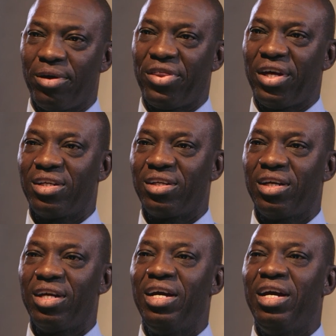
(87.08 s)
thing.
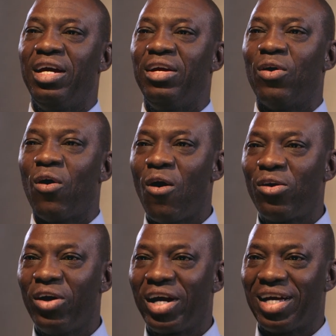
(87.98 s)
In all
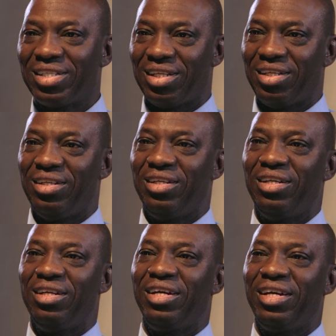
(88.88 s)
you're getting,
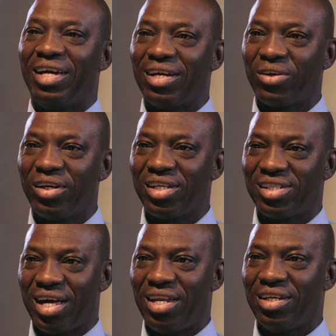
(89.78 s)
get
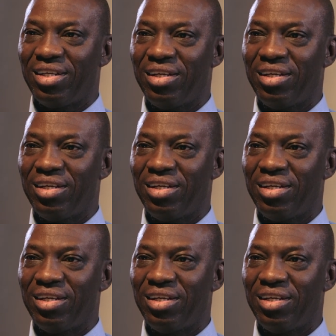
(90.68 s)
understanding.